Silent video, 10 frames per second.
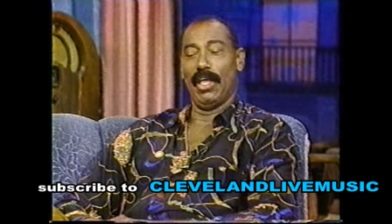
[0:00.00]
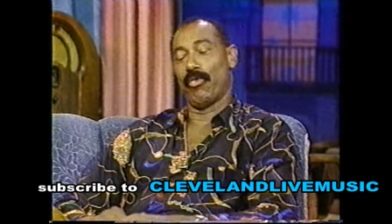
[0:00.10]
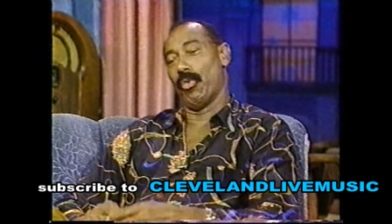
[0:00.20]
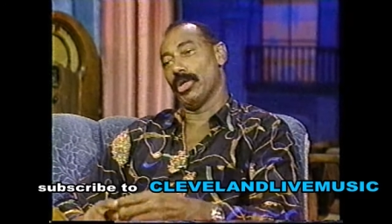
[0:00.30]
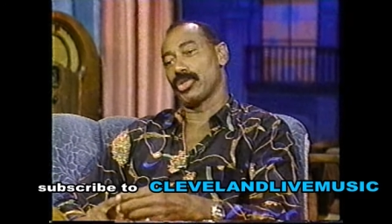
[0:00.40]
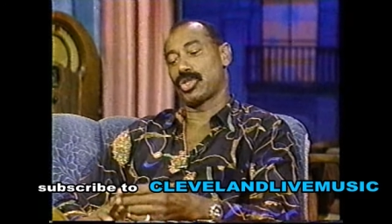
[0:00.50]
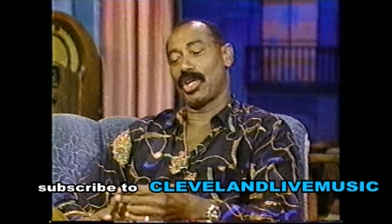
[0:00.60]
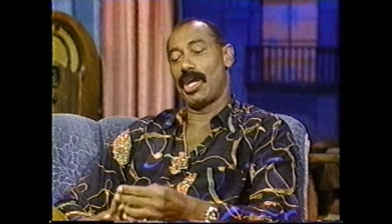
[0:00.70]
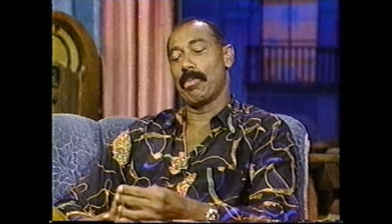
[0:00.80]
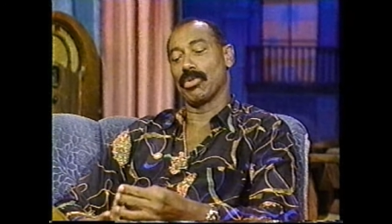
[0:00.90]
If Wilt
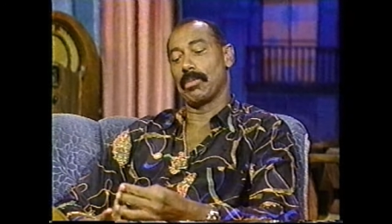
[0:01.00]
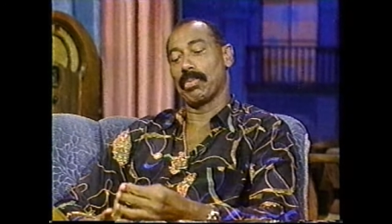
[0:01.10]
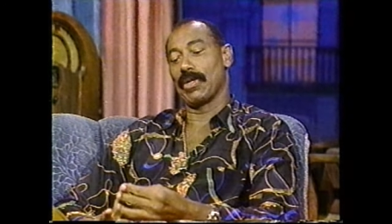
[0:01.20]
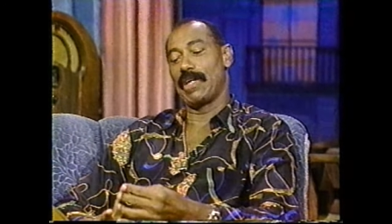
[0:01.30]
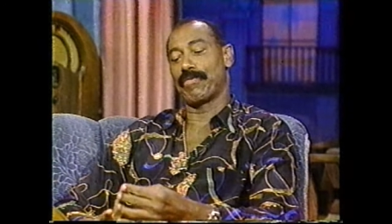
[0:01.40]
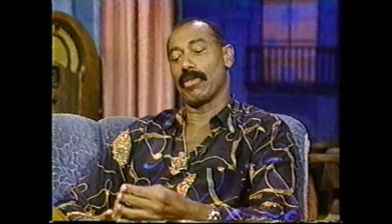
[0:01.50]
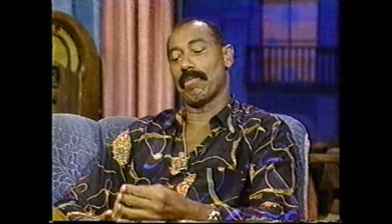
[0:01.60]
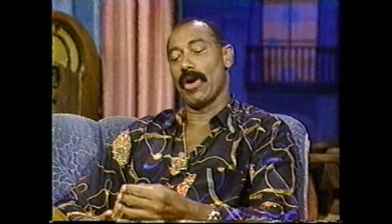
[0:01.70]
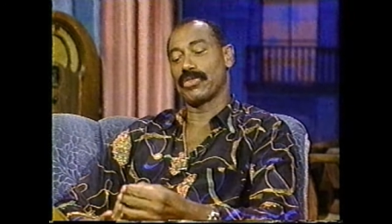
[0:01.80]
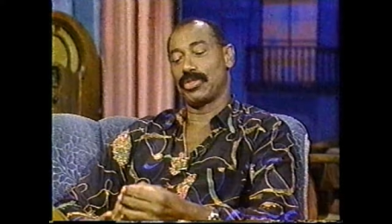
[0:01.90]
Chamberlain played for the
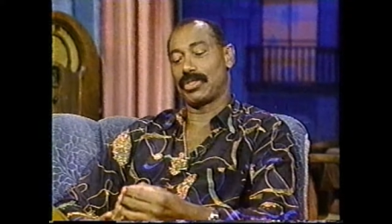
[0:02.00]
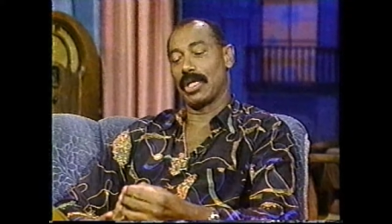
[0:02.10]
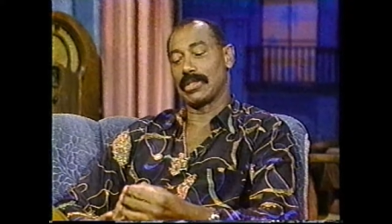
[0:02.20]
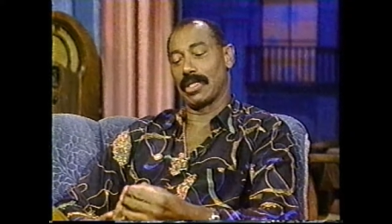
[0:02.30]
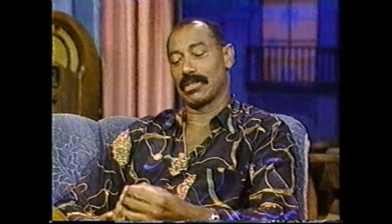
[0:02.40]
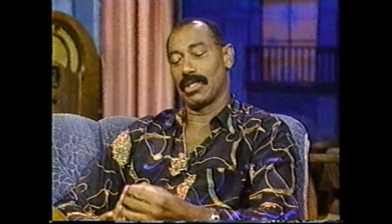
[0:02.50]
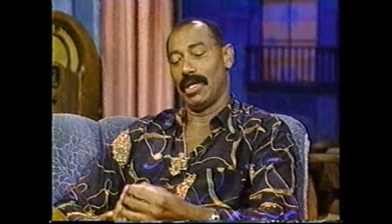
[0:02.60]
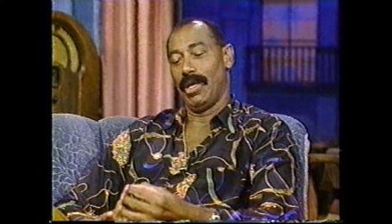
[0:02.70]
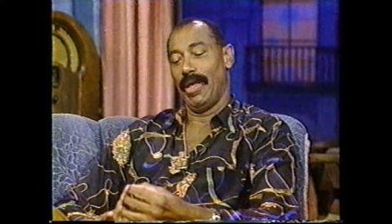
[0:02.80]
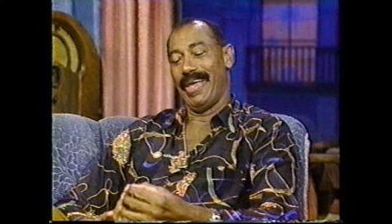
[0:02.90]
Boston Celtics,
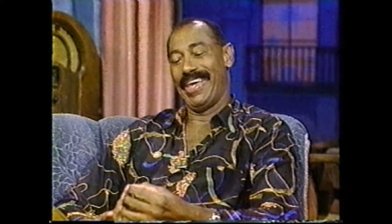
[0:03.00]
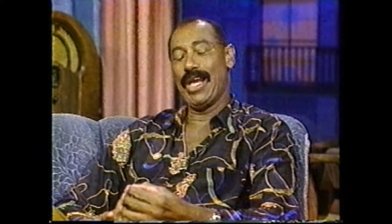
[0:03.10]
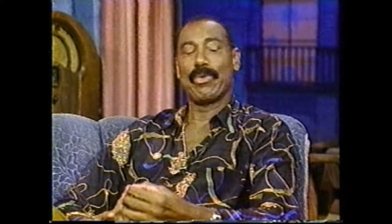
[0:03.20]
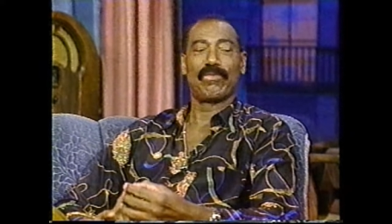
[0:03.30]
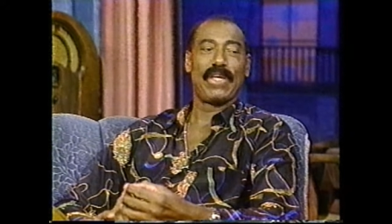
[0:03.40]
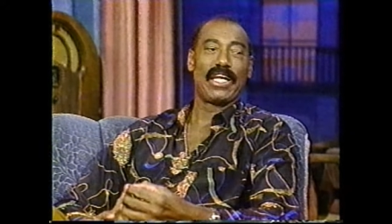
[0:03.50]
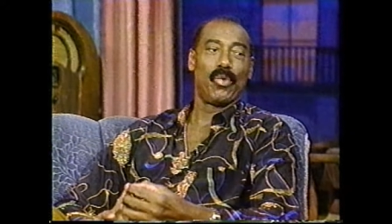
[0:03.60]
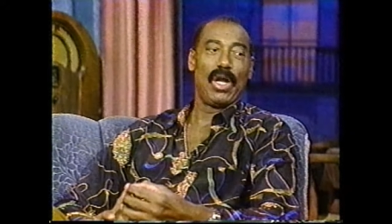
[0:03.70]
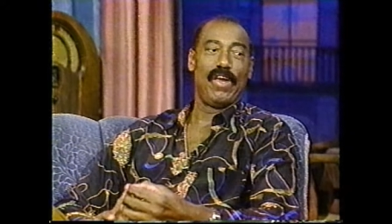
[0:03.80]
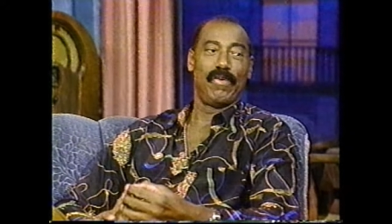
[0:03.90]
he would have taken
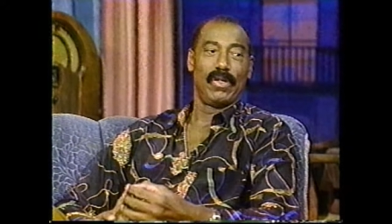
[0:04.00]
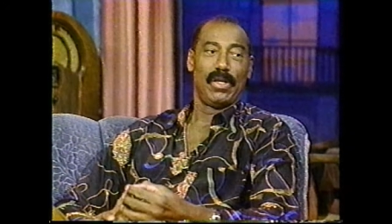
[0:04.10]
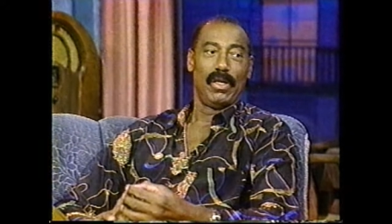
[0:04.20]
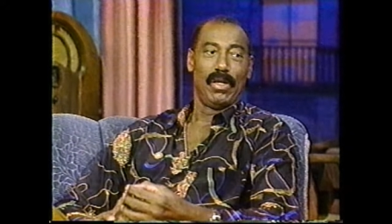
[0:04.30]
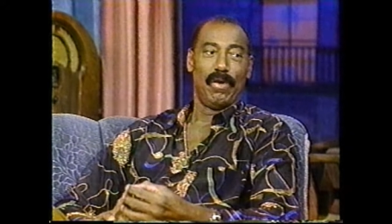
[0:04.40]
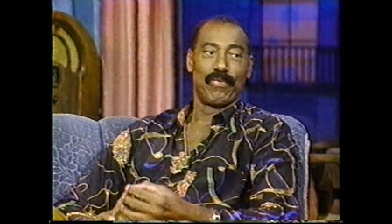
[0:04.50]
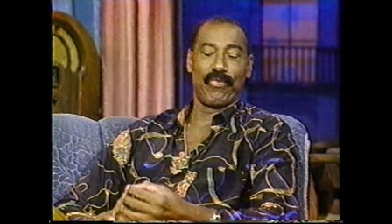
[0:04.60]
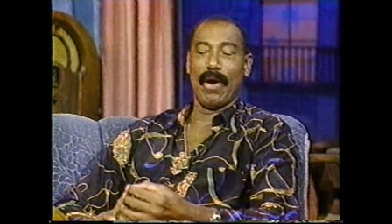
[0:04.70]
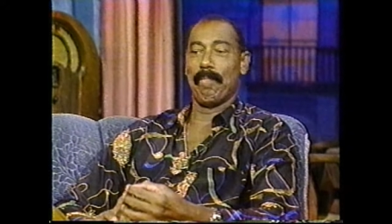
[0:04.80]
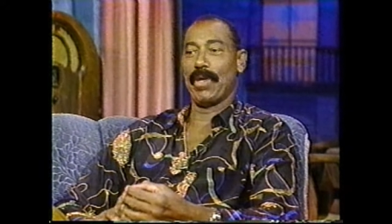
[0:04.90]
away
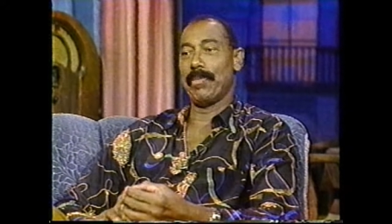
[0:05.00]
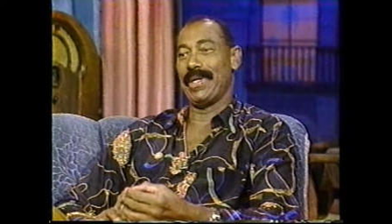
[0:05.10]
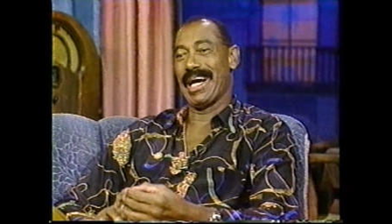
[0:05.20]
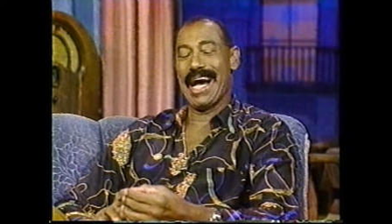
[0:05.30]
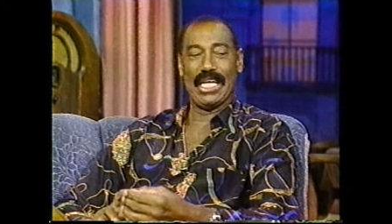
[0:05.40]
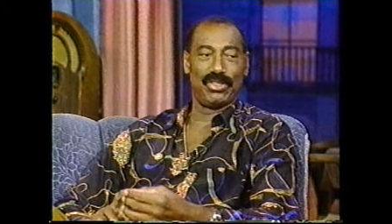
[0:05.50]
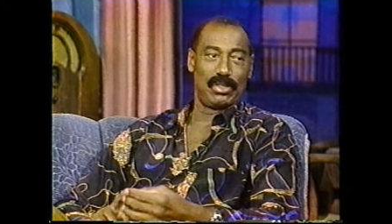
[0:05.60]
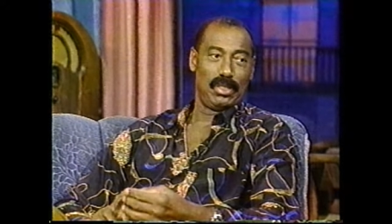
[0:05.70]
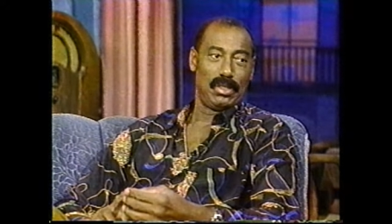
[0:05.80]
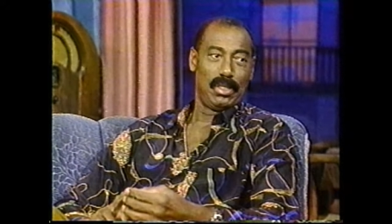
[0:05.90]
from maybe a
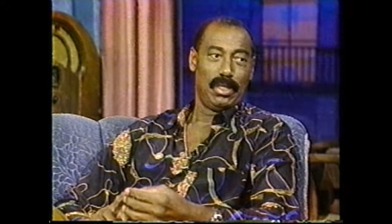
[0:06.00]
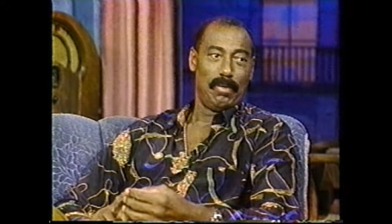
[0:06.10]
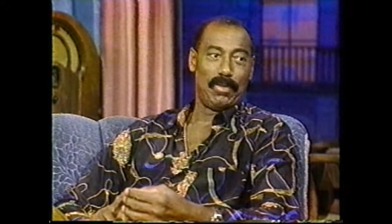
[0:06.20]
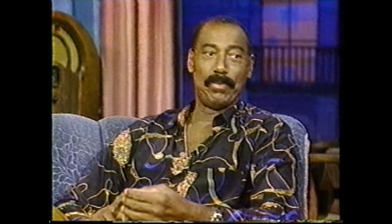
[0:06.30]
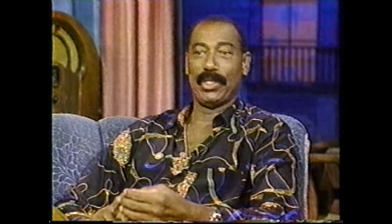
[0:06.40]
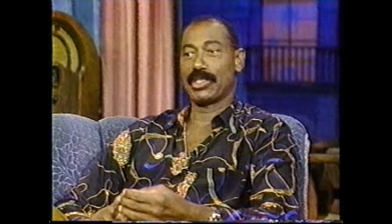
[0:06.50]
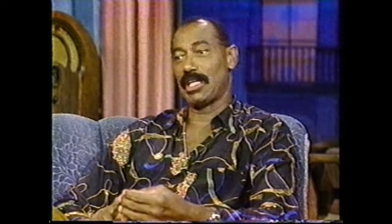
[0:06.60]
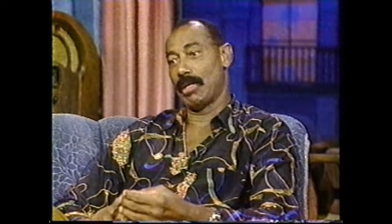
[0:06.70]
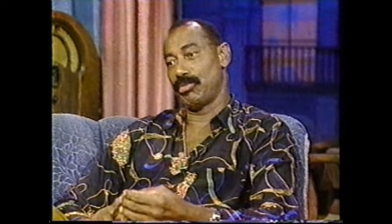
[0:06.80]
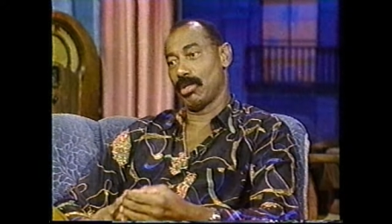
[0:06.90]
Heinsohn, maybe a
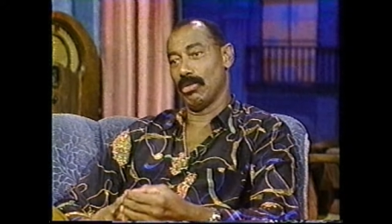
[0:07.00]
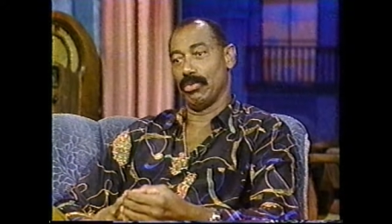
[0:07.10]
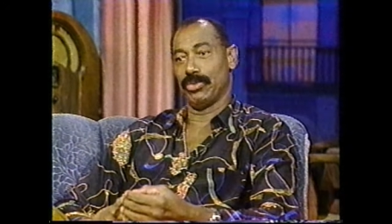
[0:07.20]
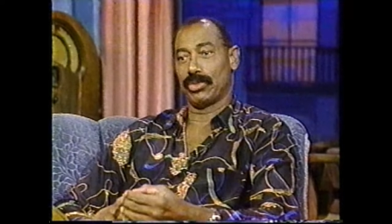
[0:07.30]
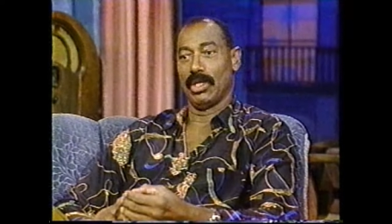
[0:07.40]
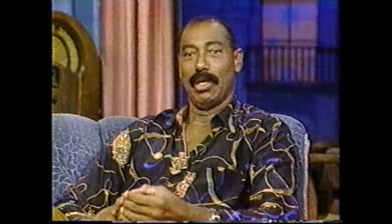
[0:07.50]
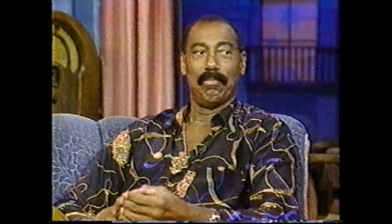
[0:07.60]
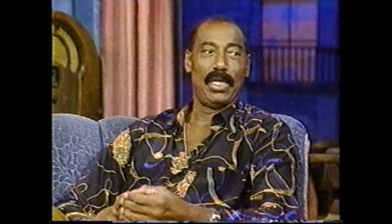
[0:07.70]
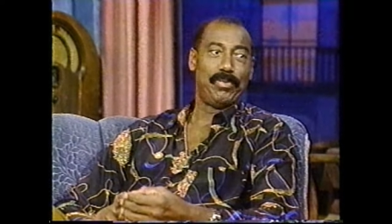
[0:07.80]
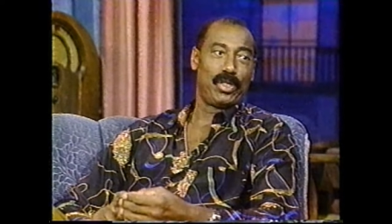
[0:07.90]
Sam Jones,
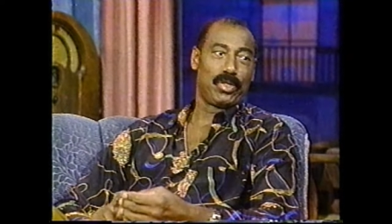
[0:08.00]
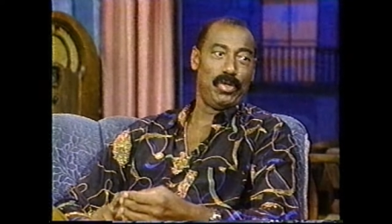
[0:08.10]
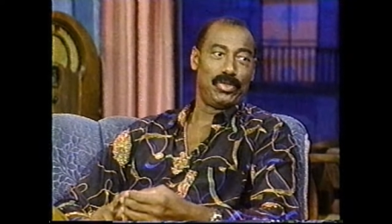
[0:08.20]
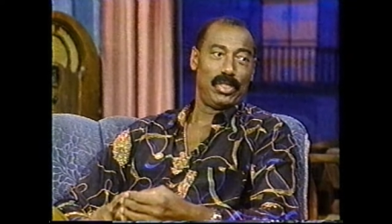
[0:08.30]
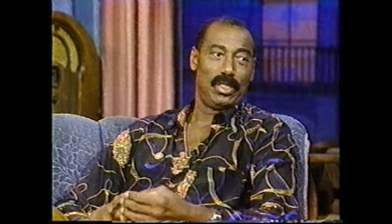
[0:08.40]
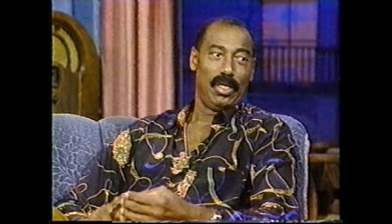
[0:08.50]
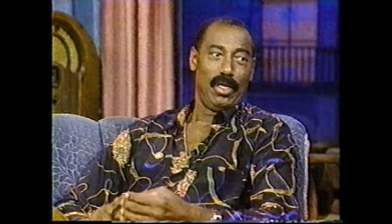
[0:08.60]
maybe a Cousy,